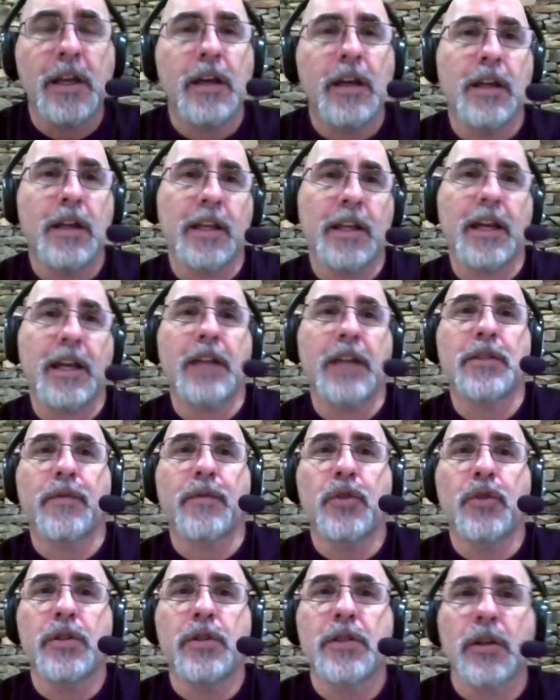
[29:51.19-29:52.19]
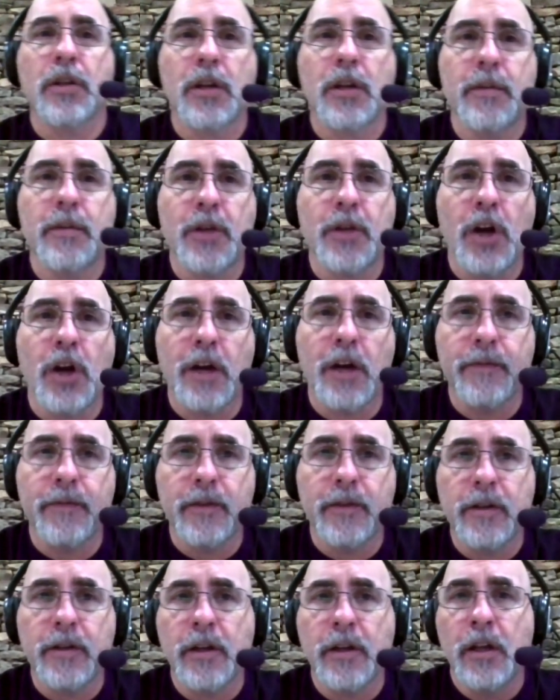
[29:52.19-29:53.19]
and the kinds of goods that are going to be
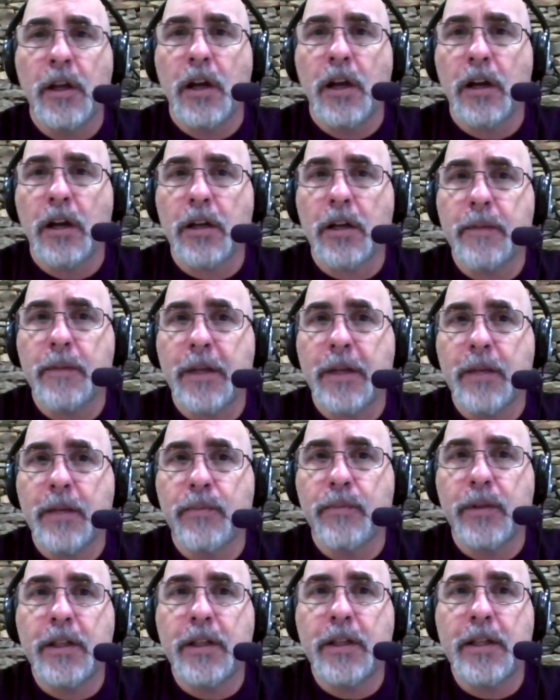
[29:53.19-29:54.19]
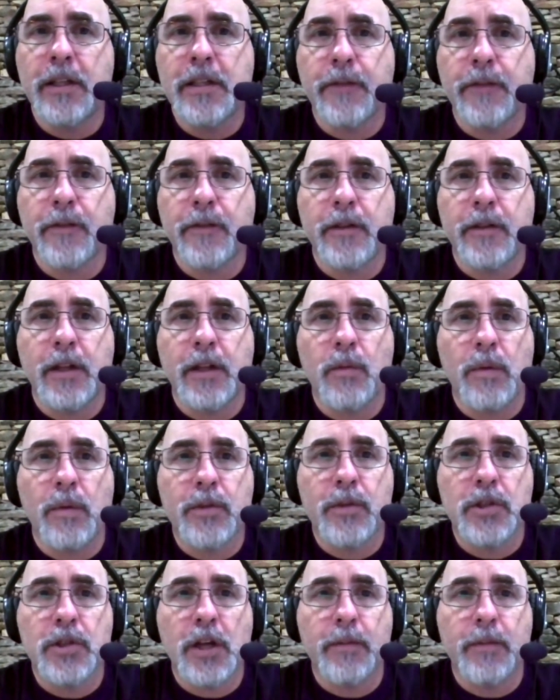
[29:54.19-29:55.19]
offered are going to be completely different than what
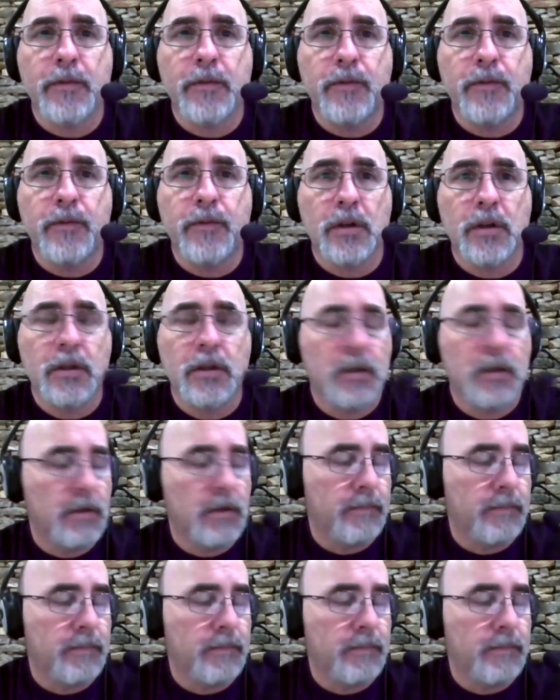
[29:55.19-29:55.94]
we saw before.